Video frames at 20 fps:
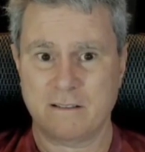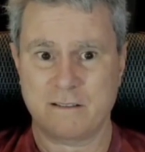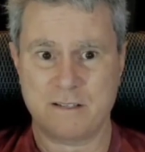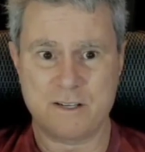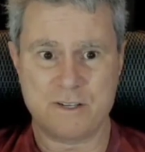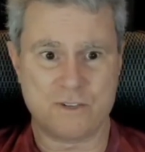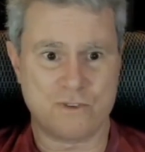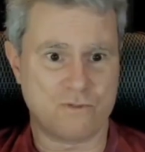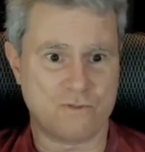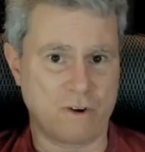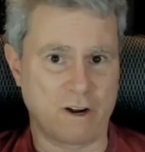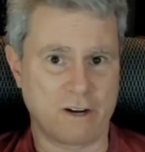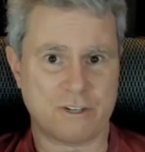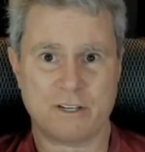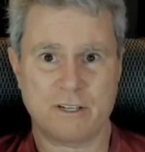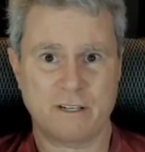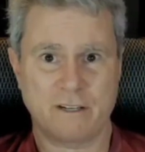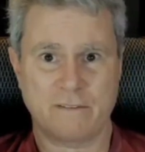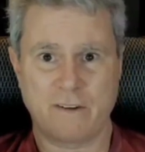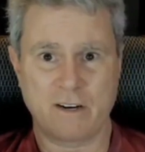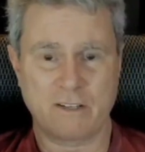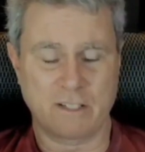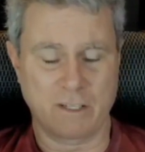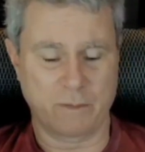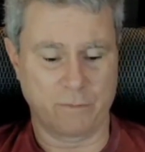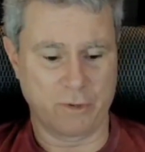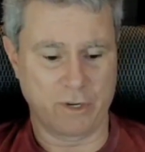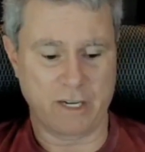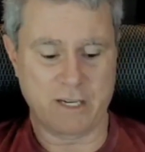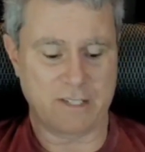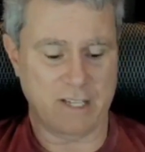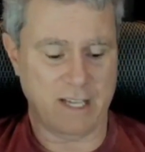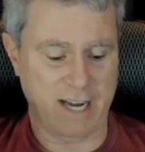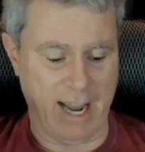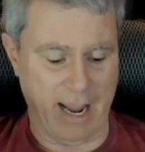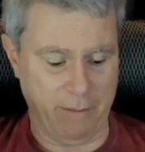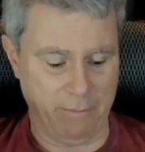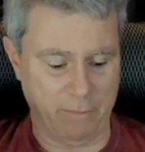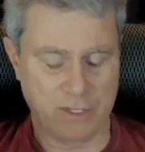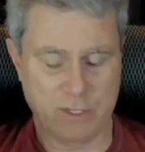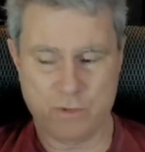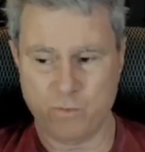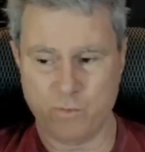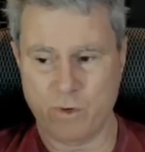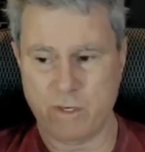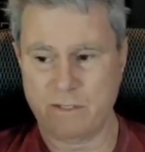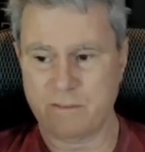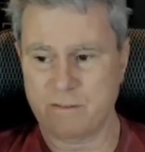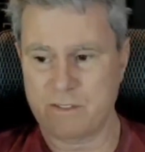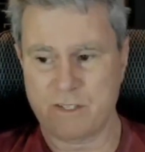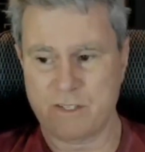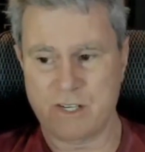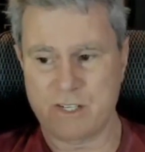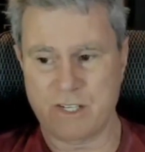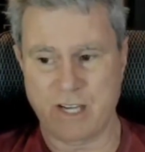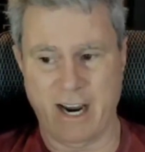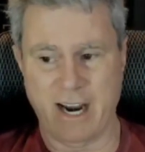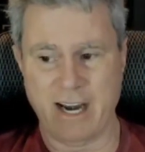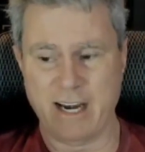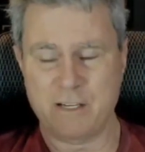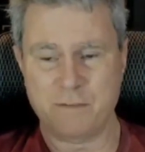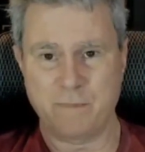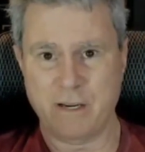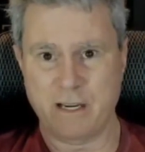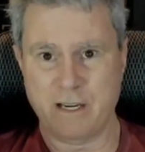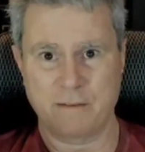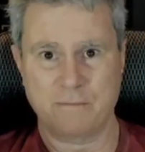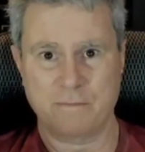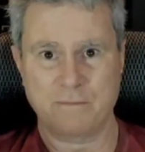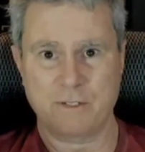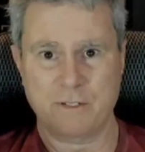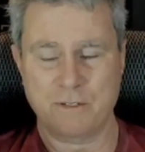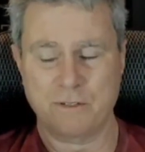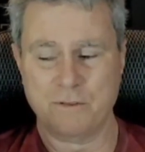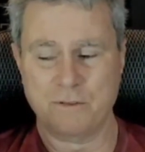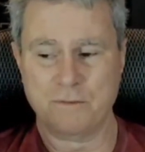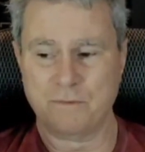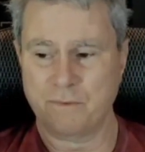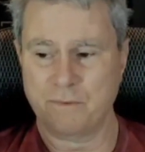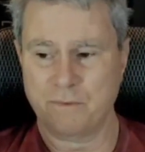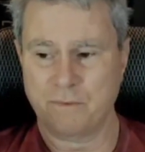destruction of our liberties that happens when societies become too